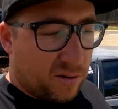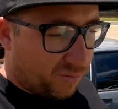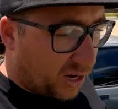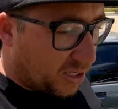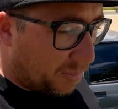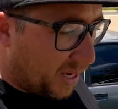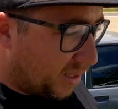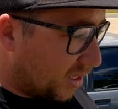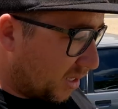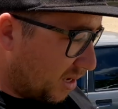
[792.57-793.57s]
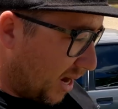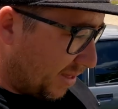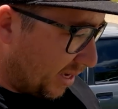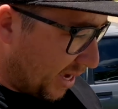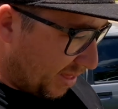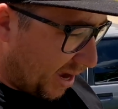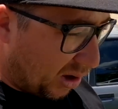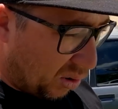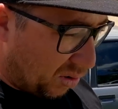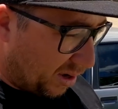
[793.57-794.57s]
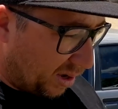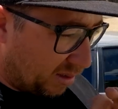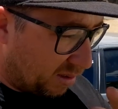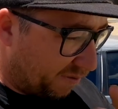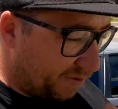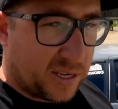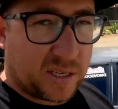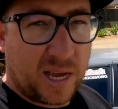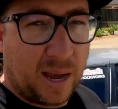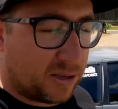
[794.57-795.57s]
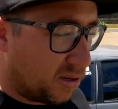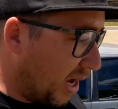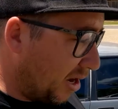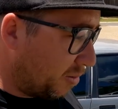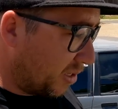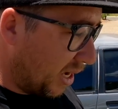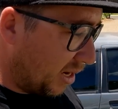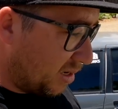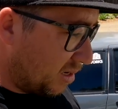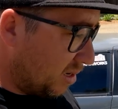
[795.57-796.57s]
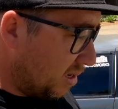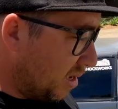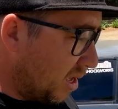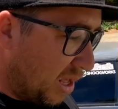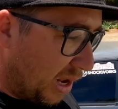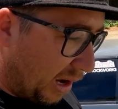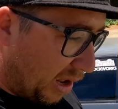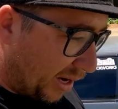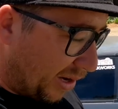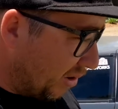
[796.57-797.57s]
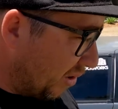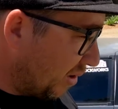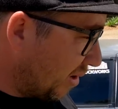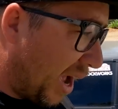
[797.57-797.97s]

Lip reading: rust bits, and then get that quarter fixed absolutely 100% like new.